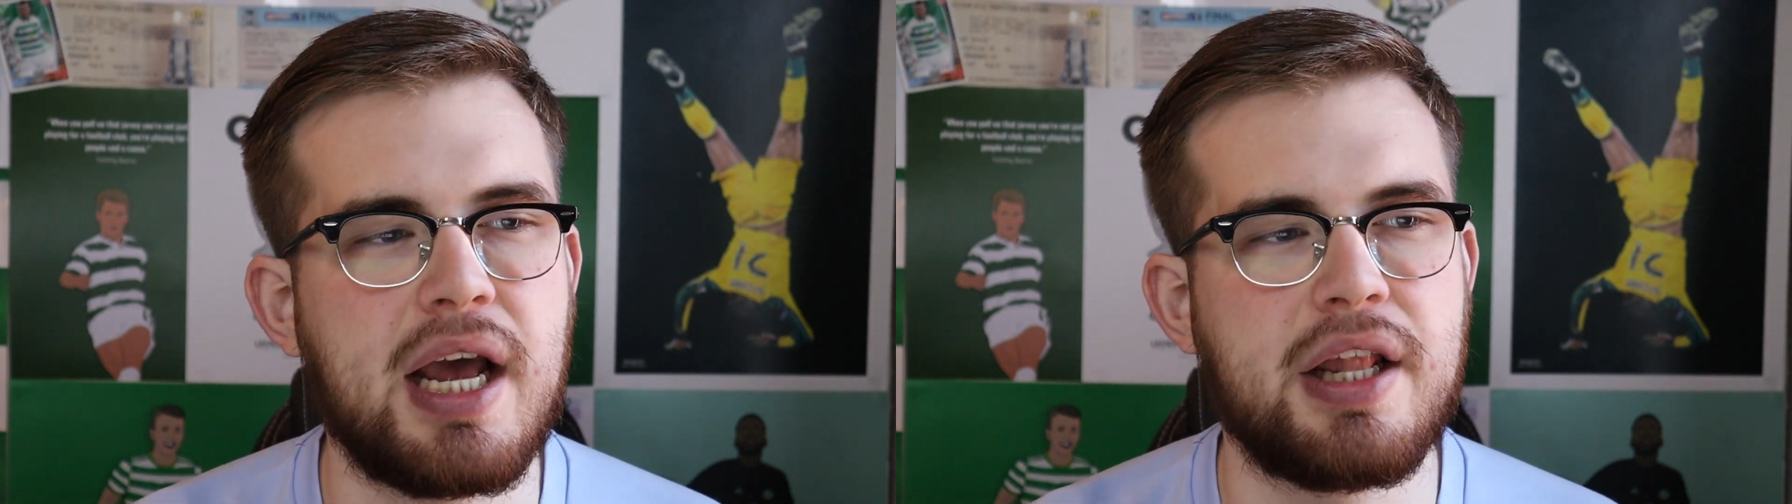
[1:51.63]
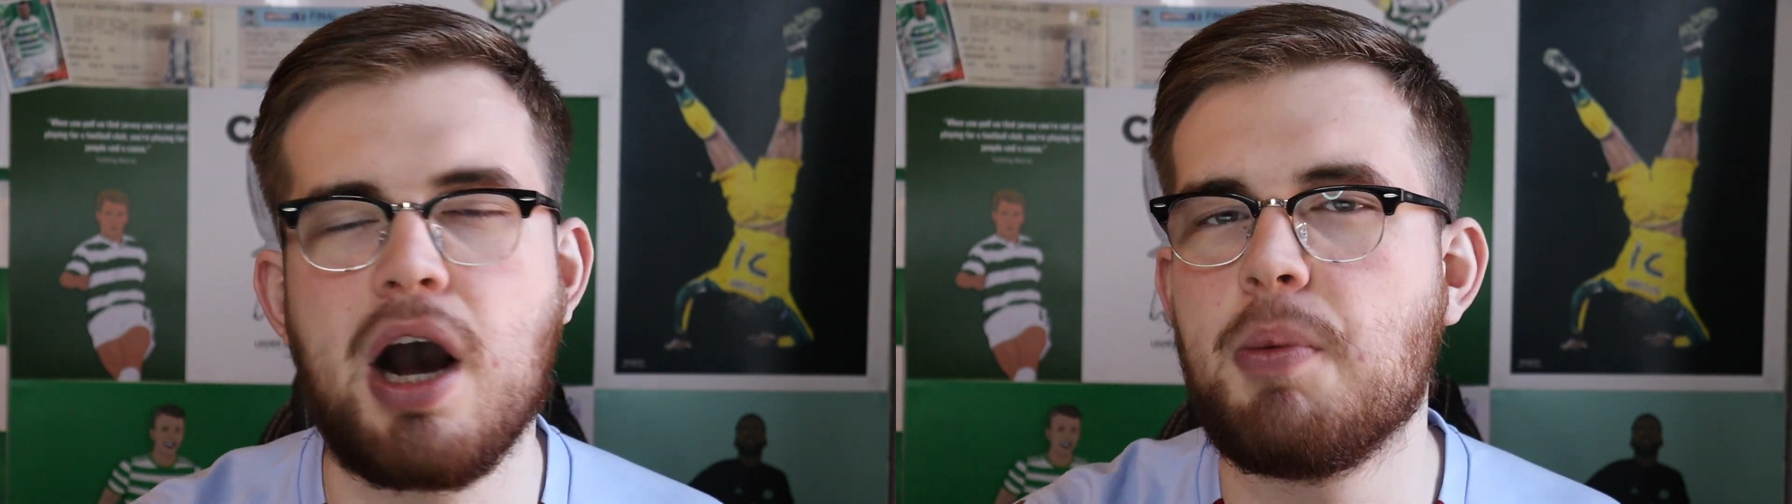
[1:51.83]

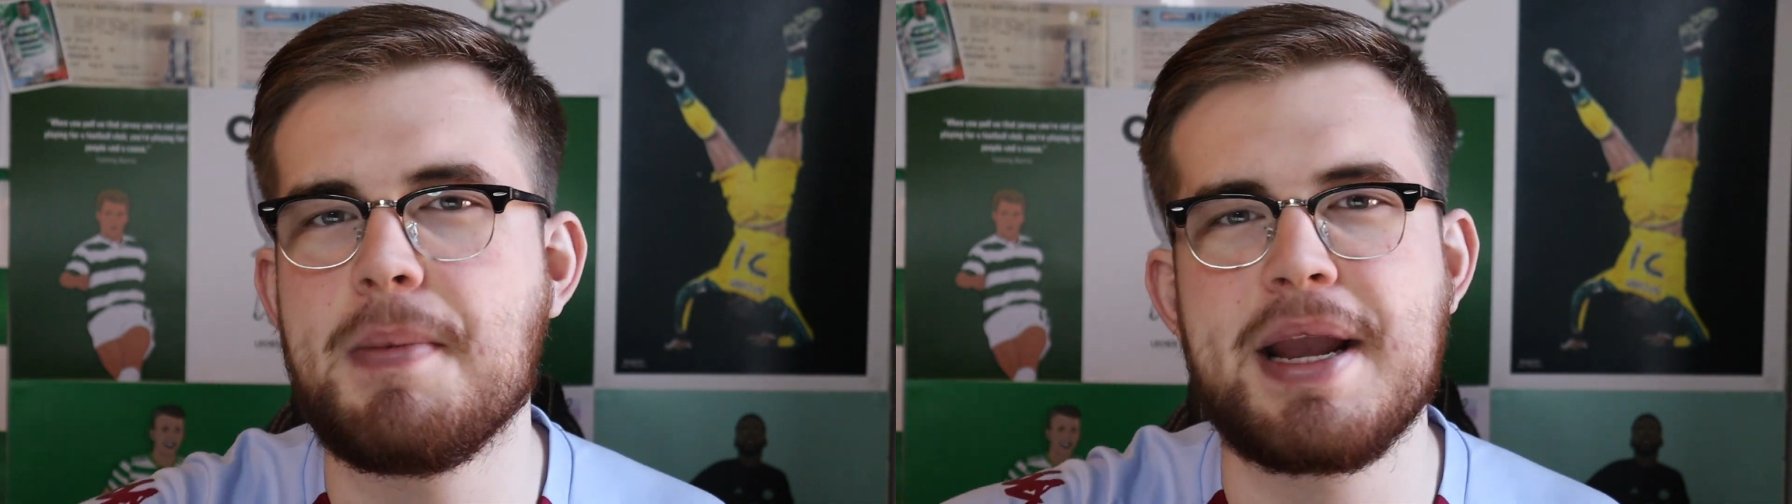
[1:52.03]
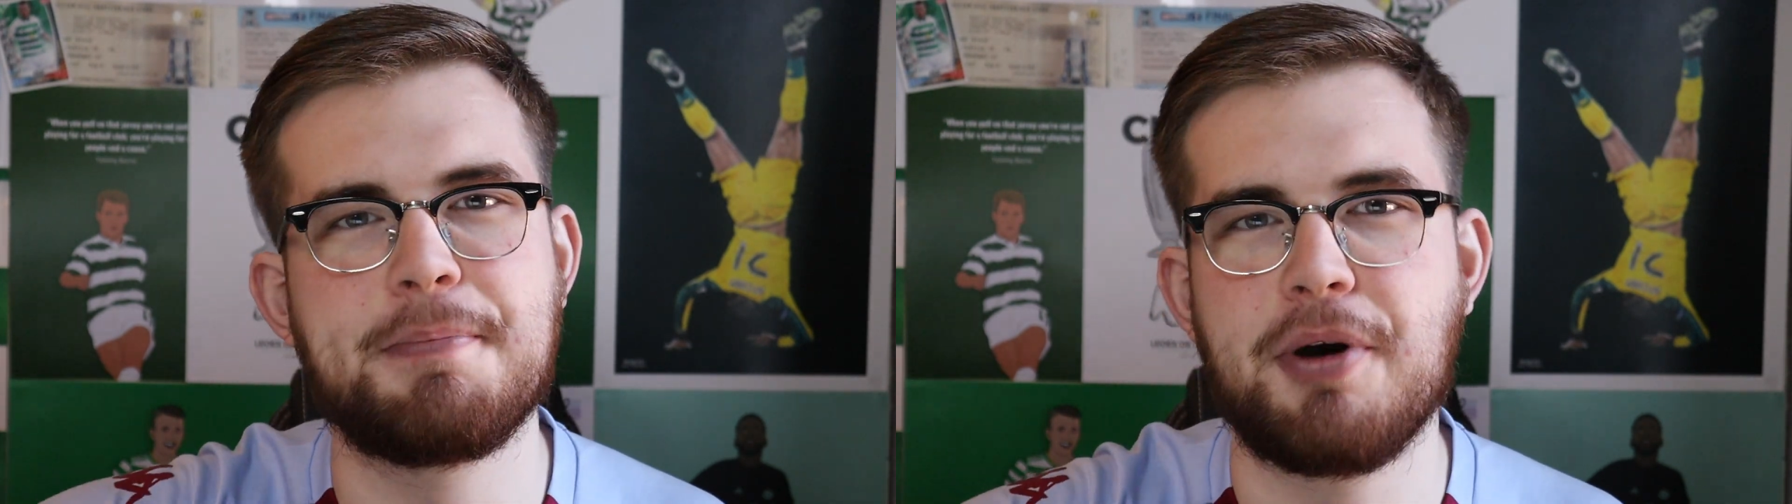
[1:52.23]
and I'll
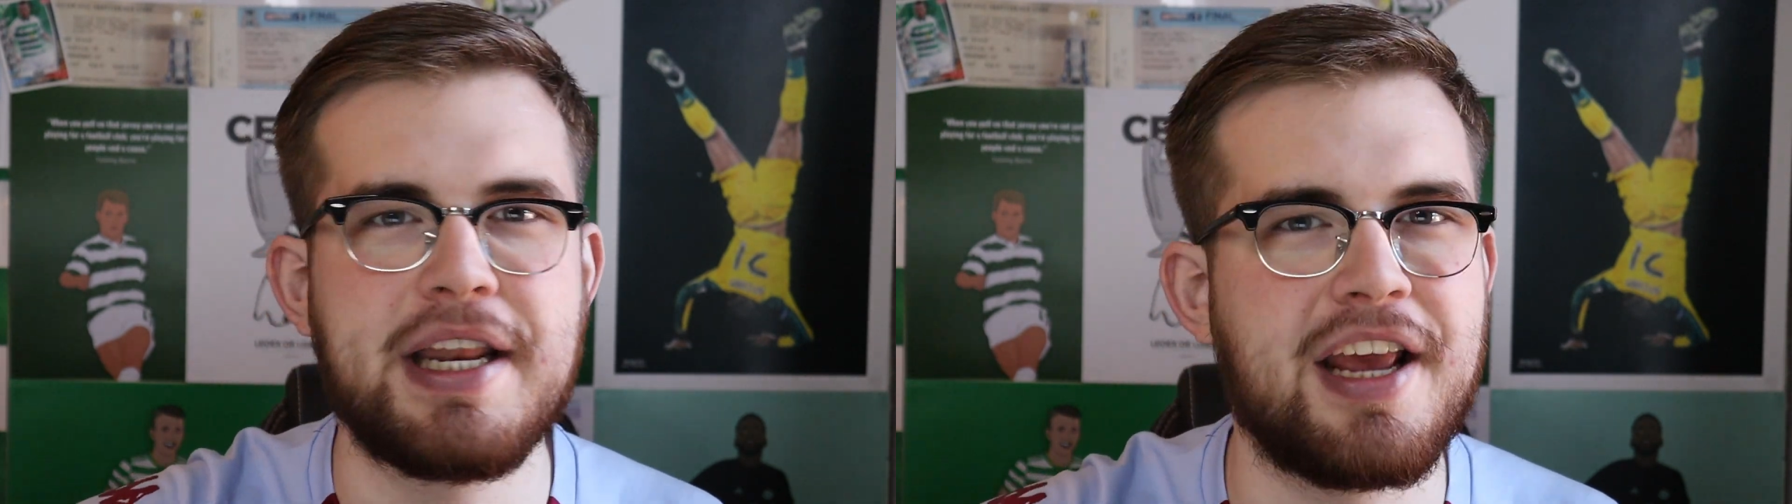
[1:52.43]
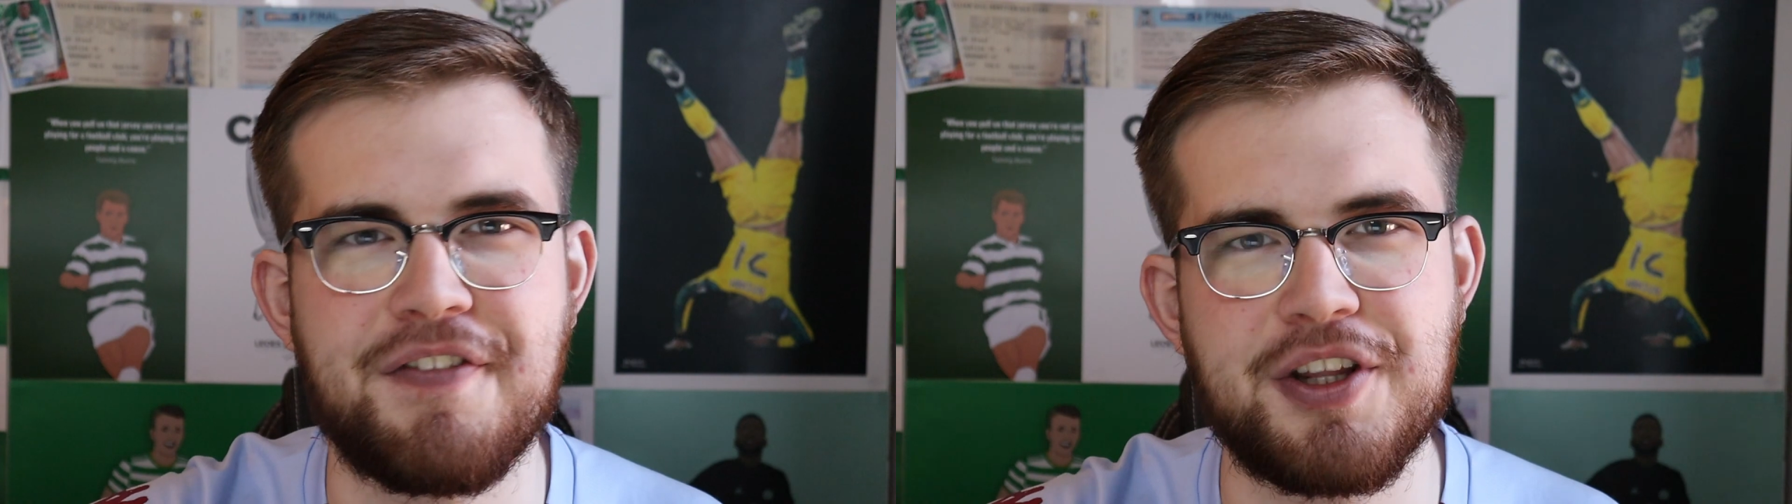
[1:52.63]
be making
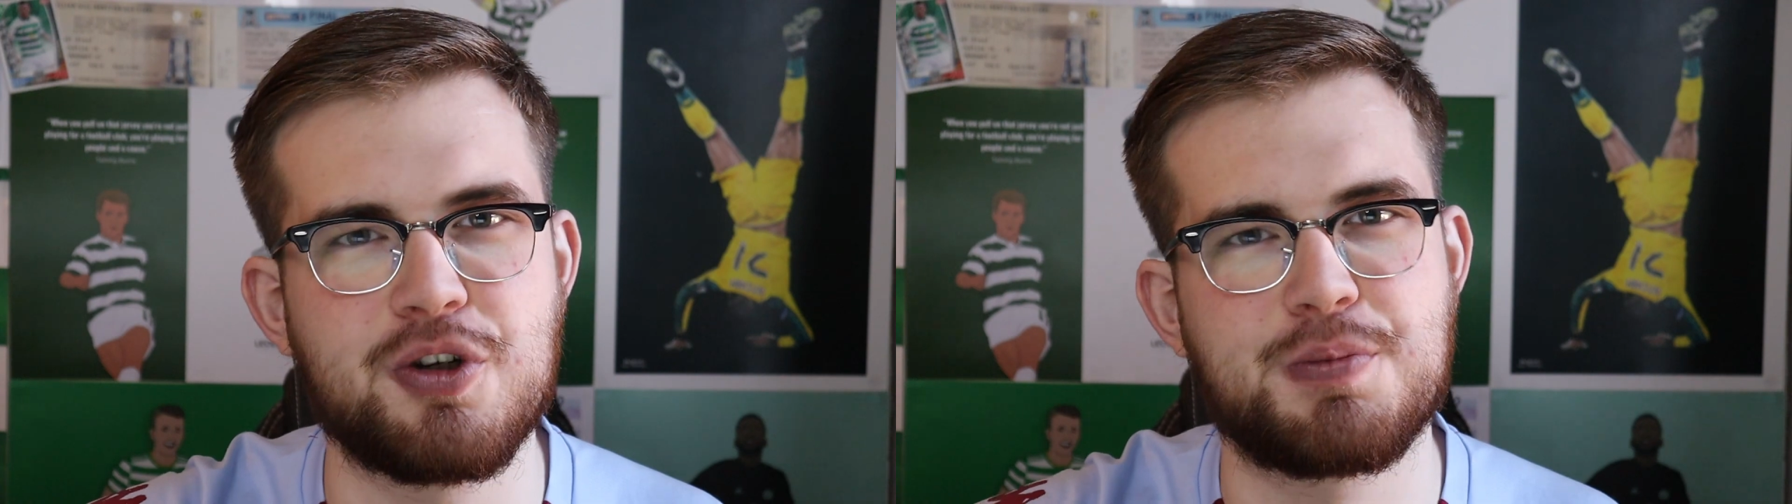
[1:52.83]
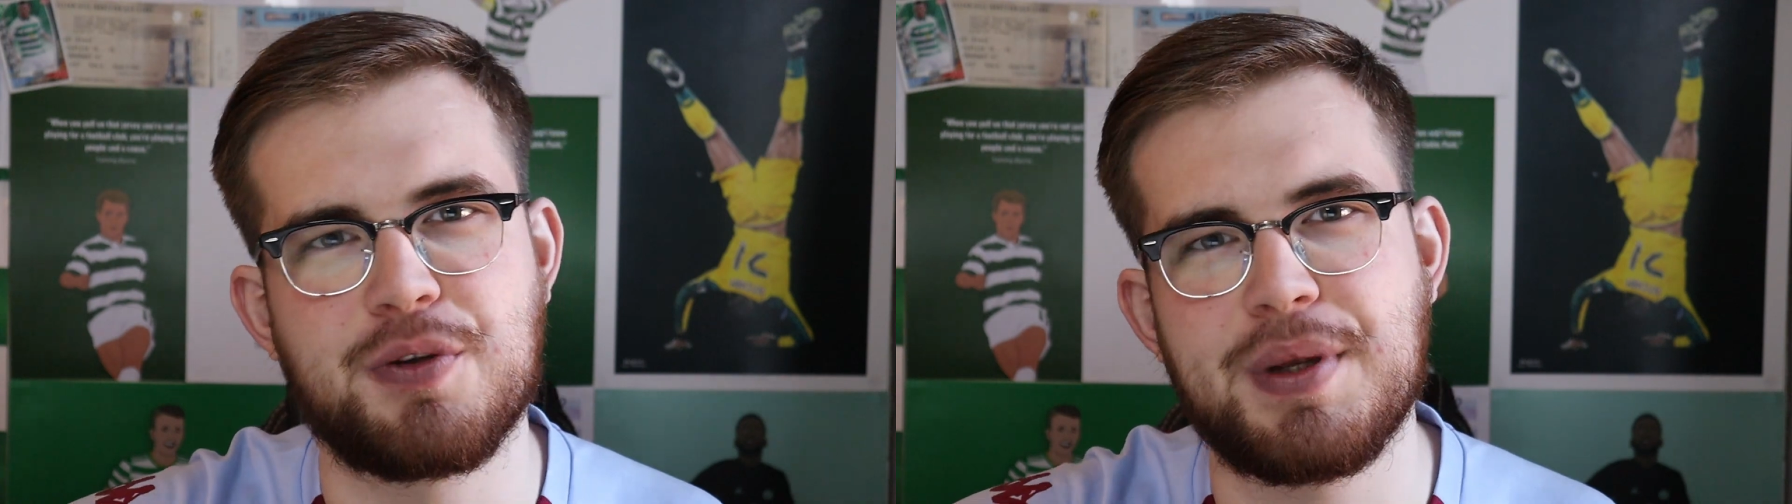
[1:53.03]
plenty of
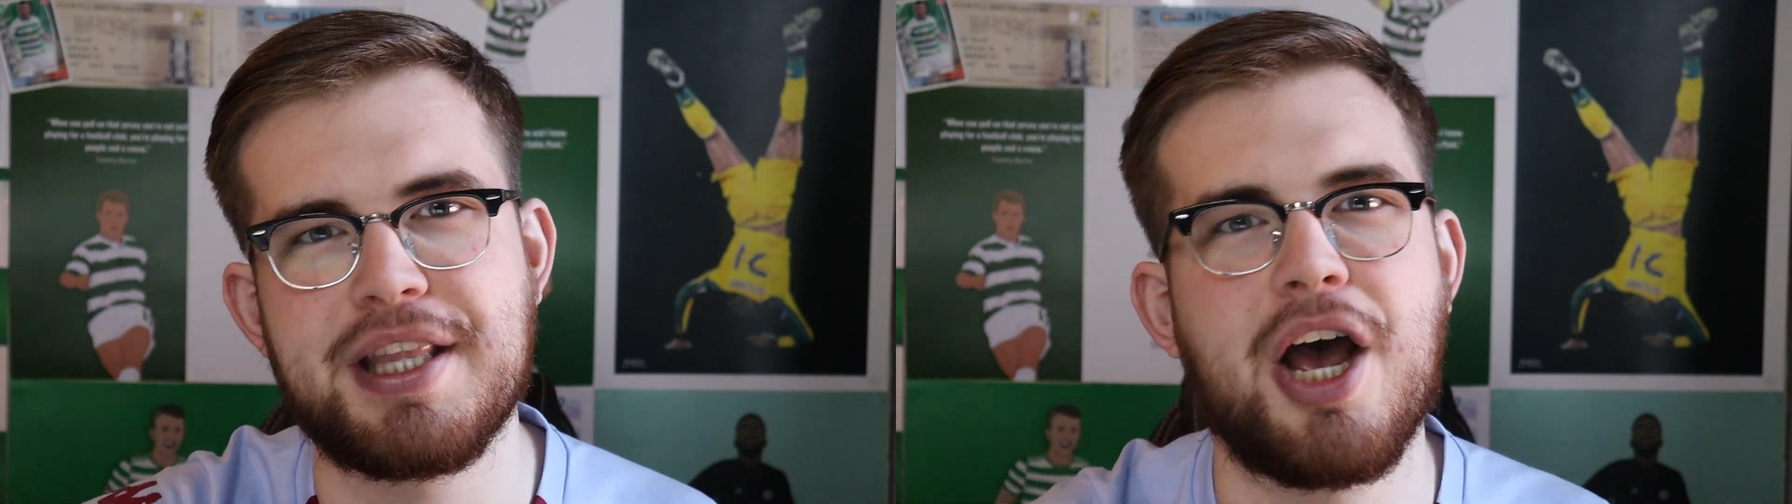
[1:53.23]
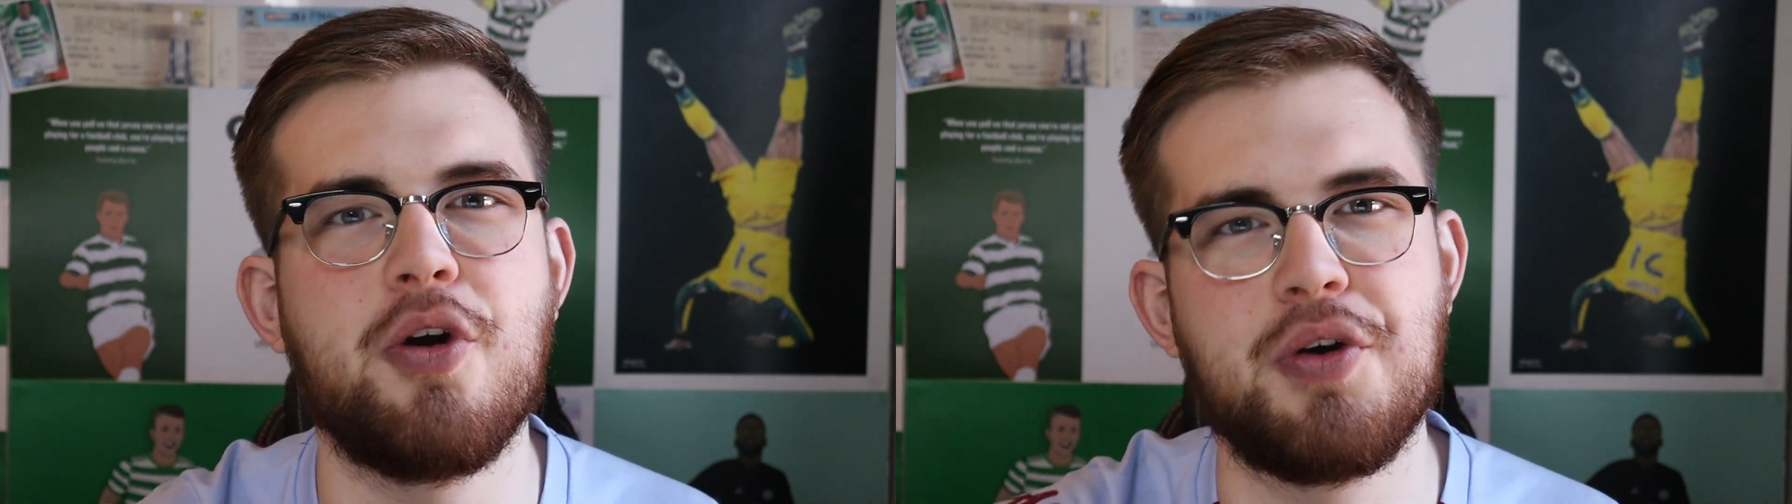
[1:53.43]
videos
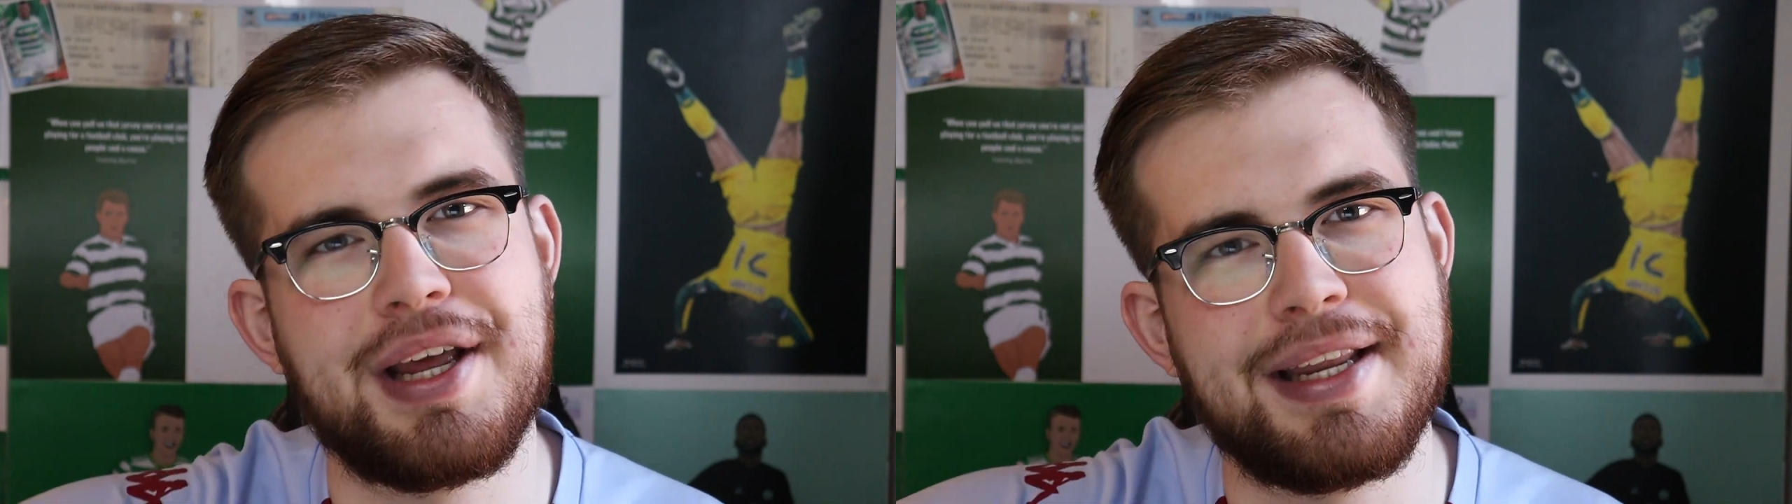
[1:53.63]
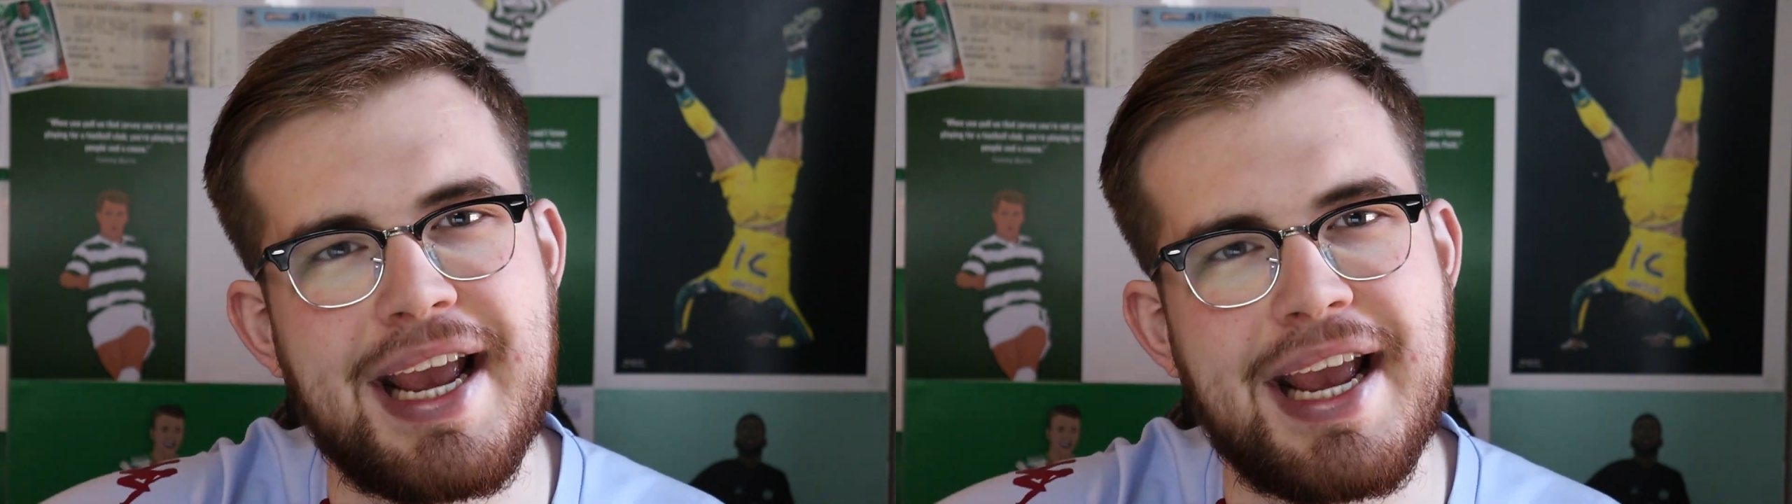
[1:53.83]
between now and